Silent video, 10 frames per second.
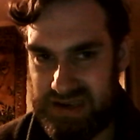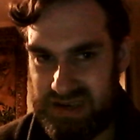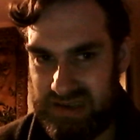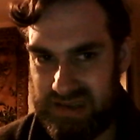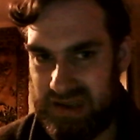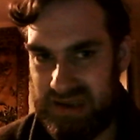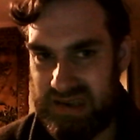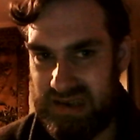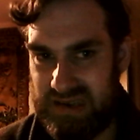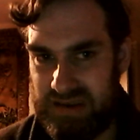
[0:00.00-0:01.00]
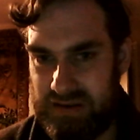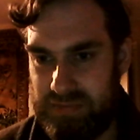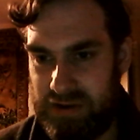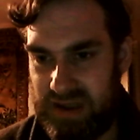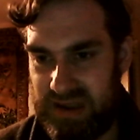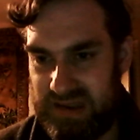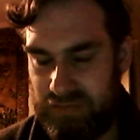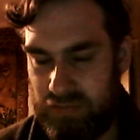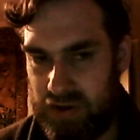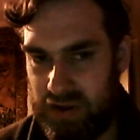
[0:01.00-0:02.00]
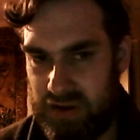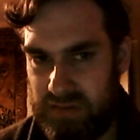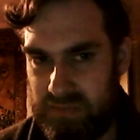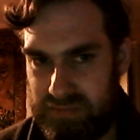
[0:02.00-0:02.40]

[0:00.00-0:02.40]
she's listened to by this one